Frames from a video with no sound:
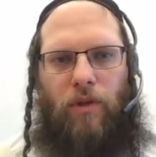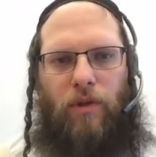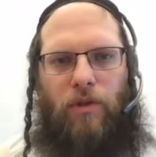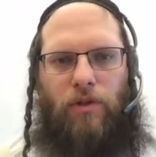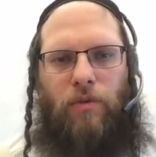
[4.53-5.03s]

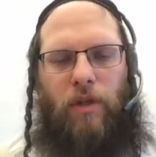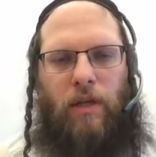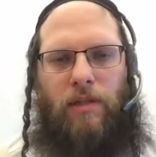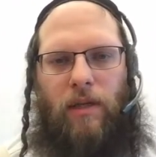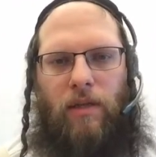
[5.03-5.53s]
the
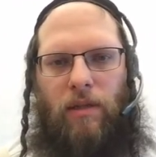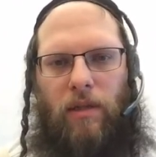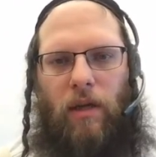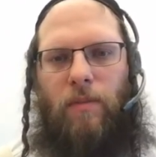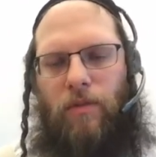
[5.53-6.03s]
zodiac sign
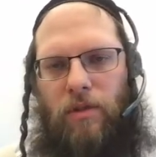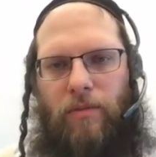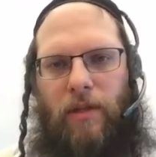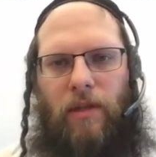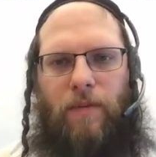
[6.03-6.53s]

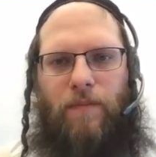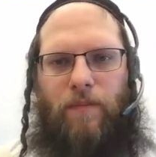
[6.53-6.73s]
approximately.